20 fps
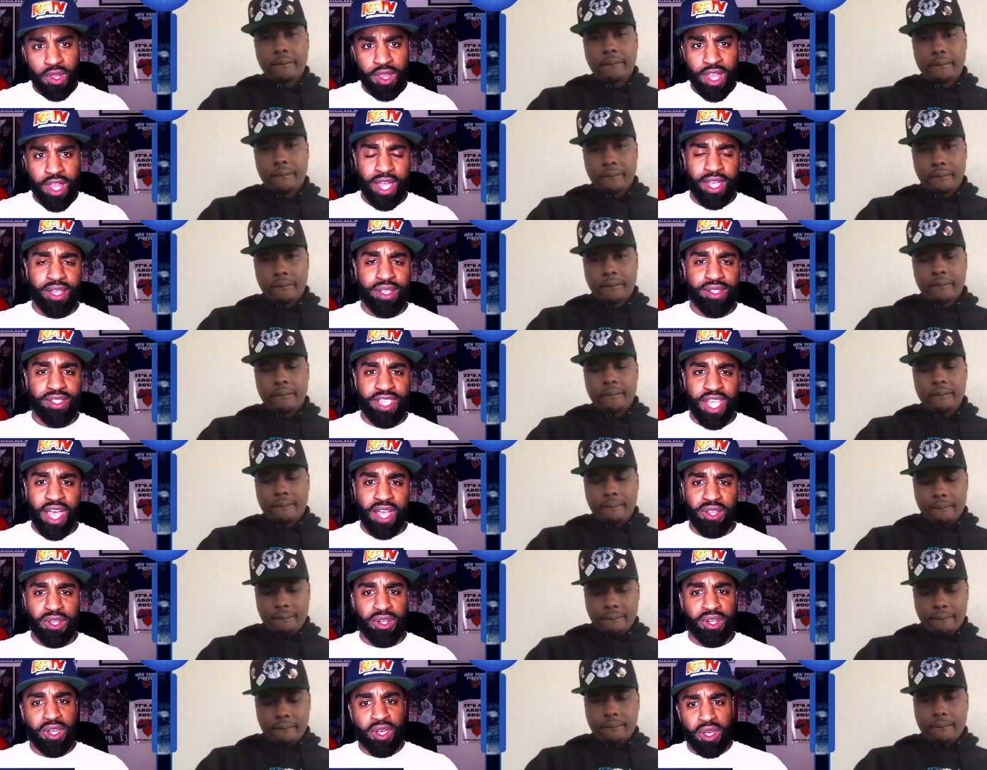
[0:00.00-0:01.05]
Speaker 1: lack of talent.
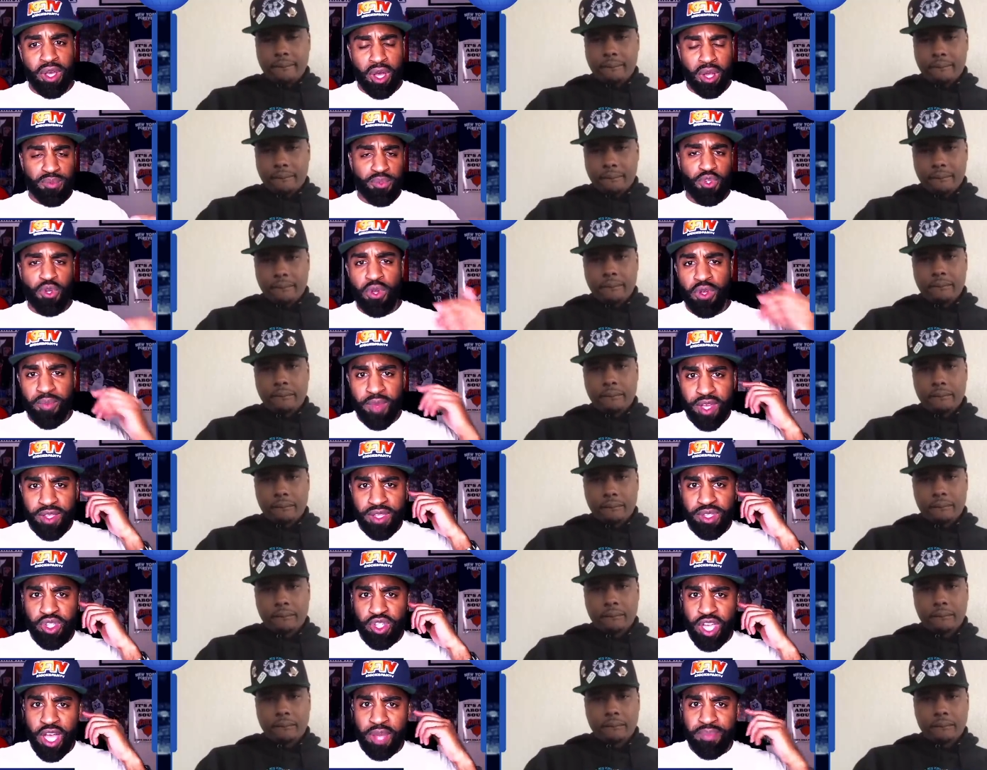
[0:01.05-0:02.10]
Um, talk about the
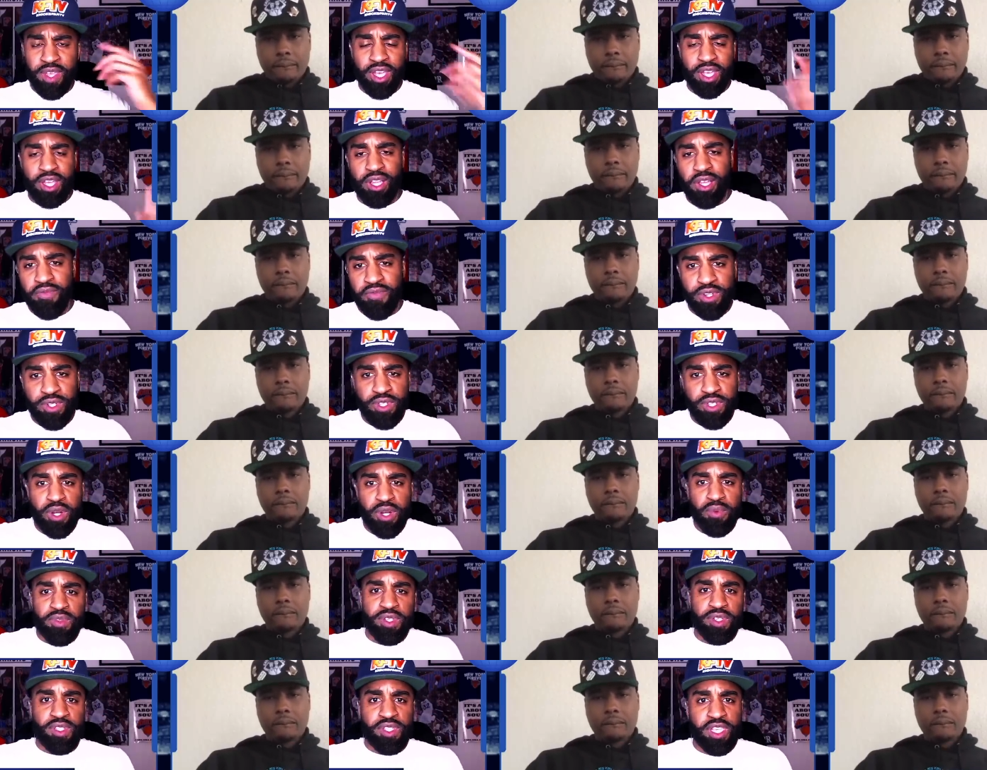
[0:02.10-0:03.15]
job that Clifford has done with
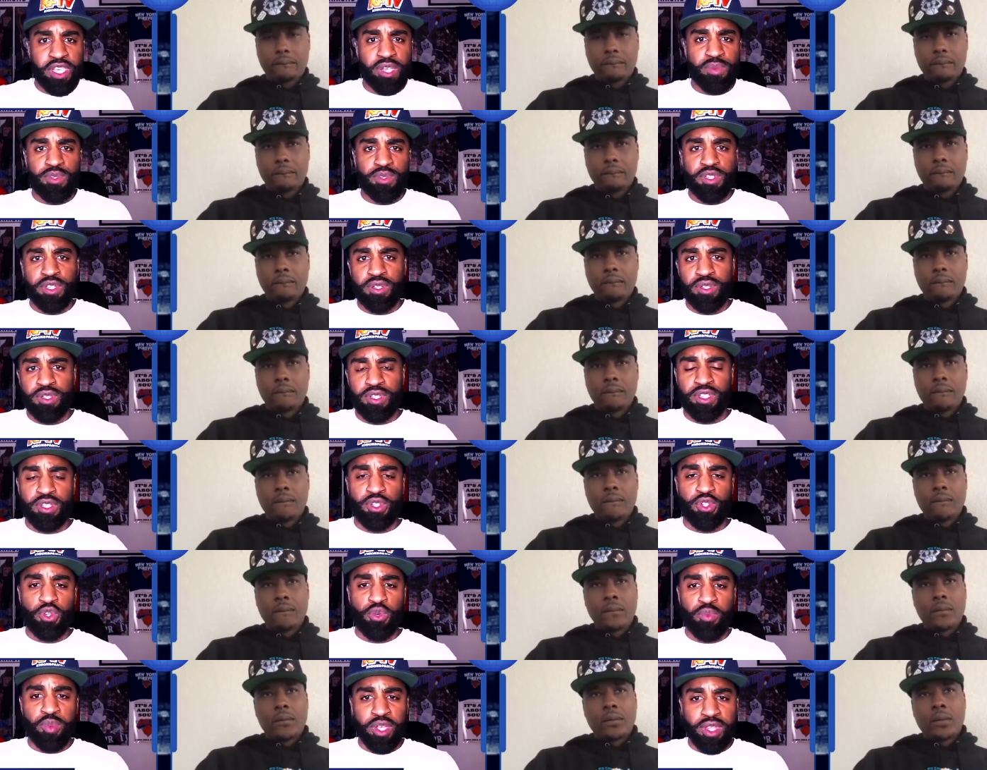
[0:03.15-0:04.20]
this team since since you've
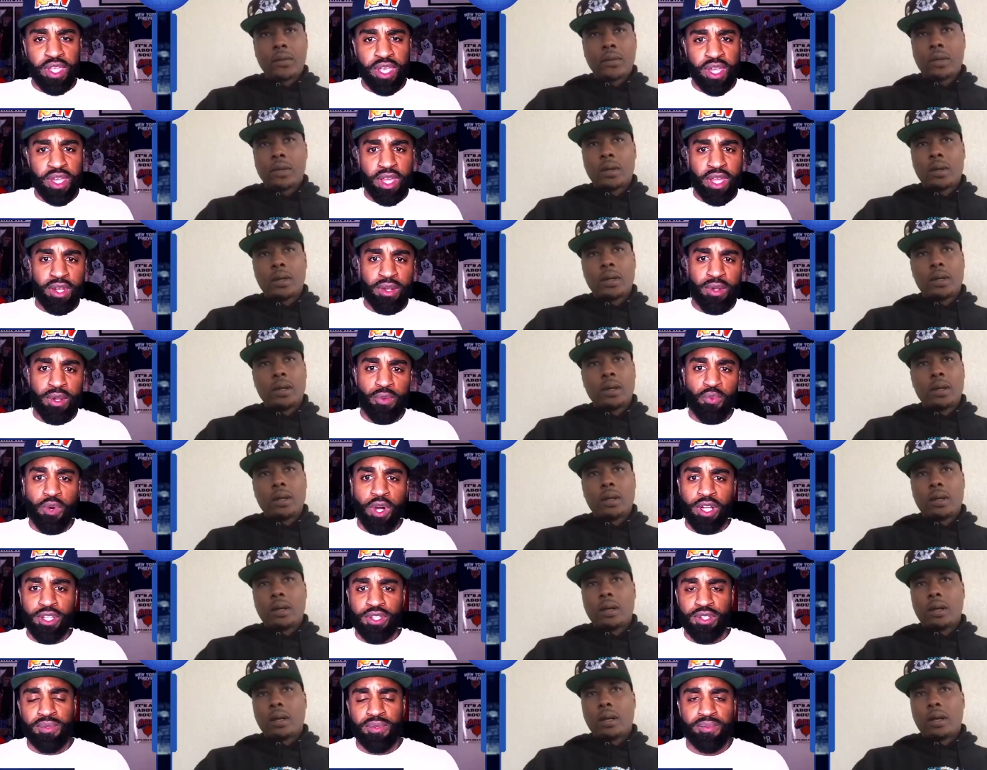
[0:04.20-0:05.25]
been there and, and
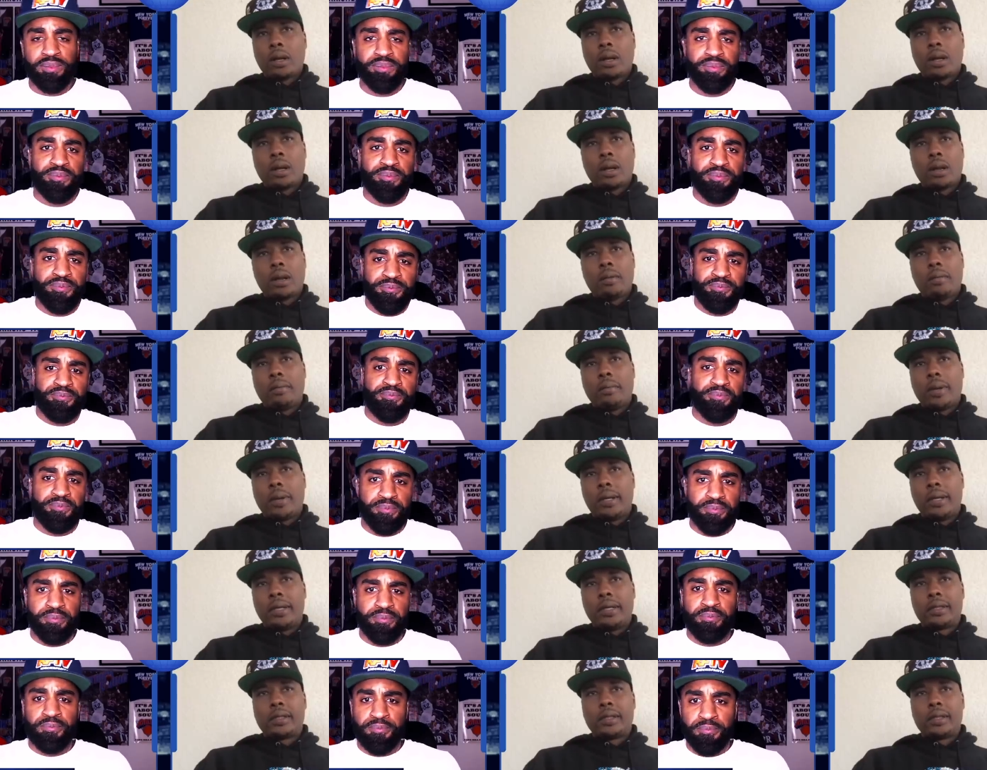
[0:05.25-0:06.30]
watching them.
Speaker 2: Man,
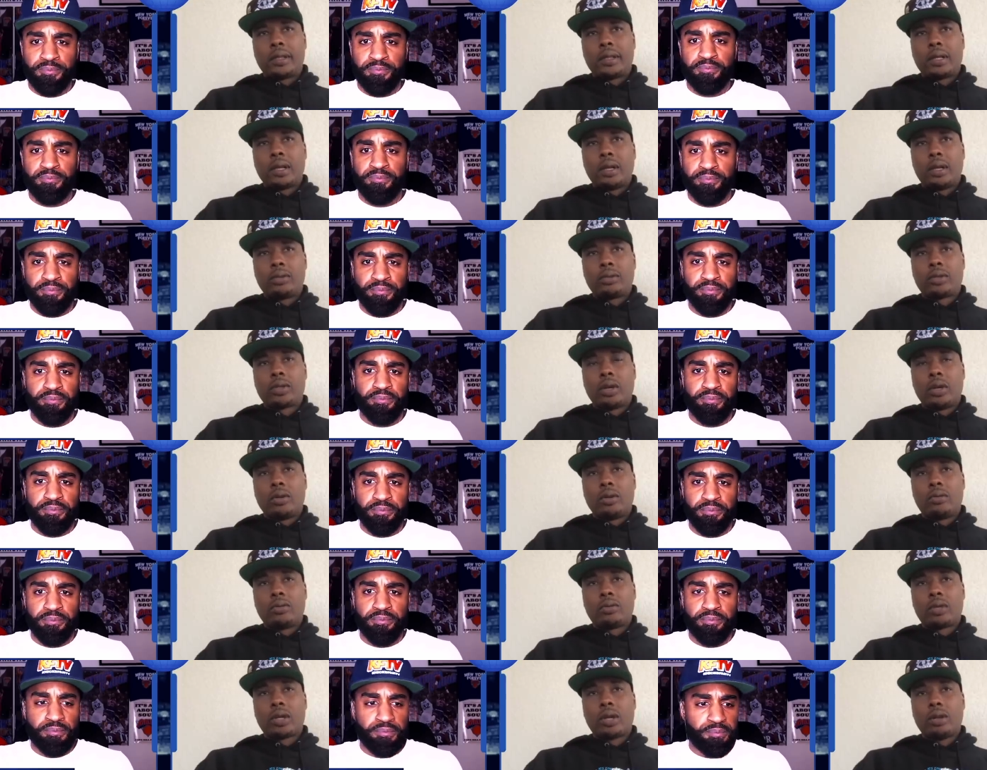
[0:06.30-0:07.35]
listen, coach. So
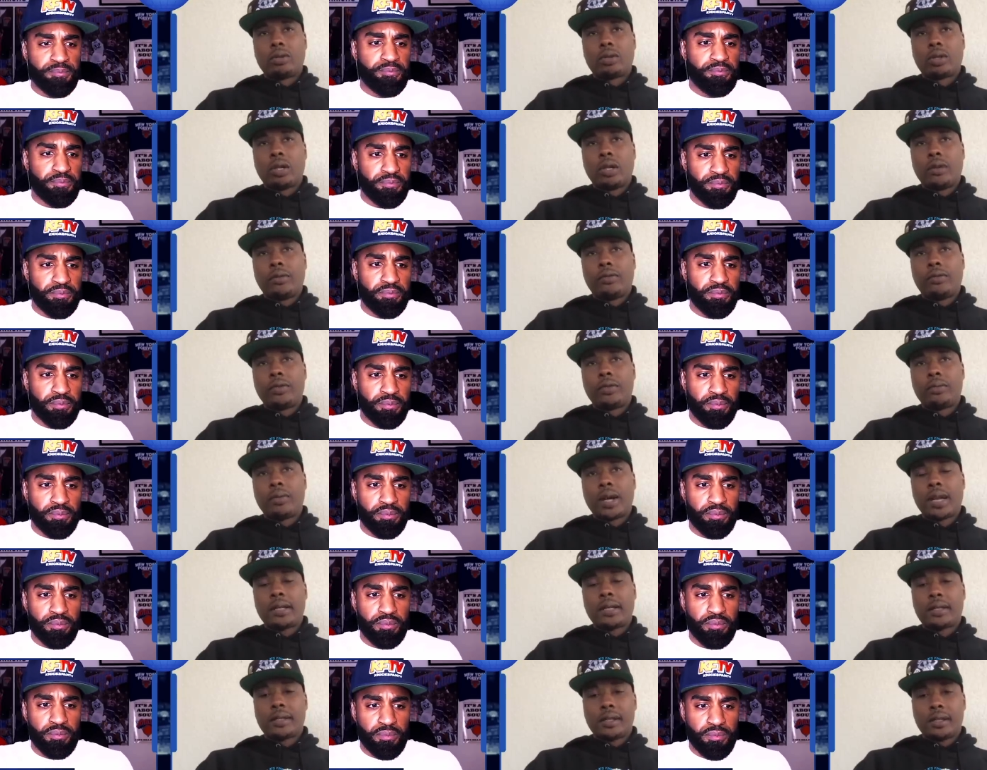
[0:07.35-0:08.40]
Coach Clifford was my
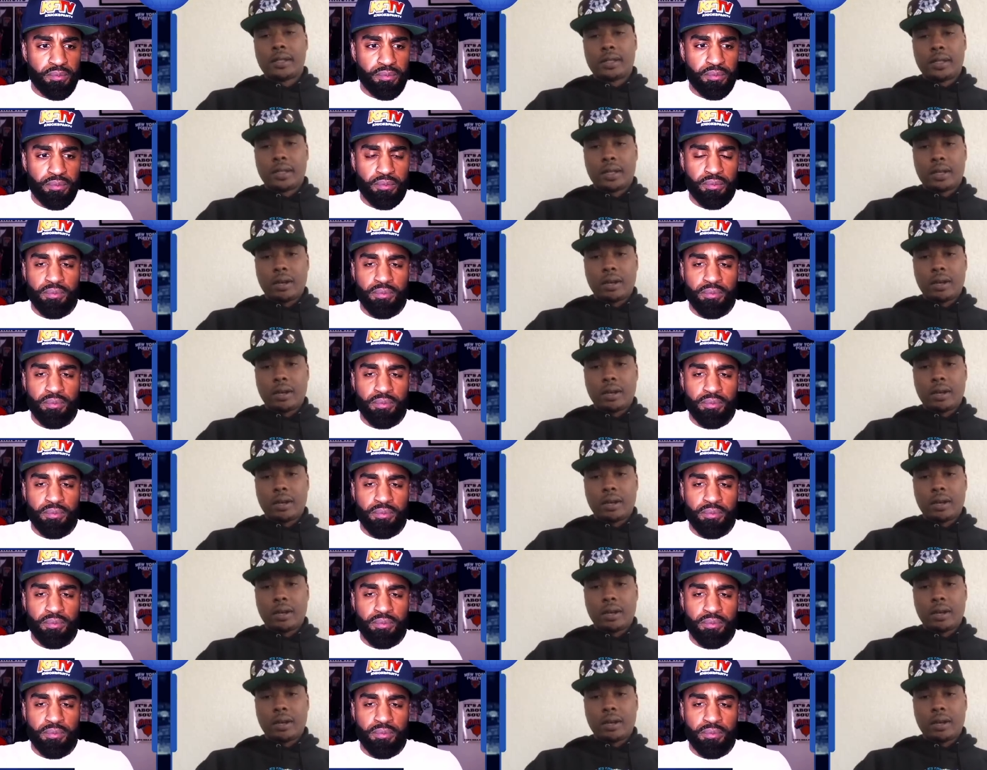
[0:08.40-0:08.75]
assistant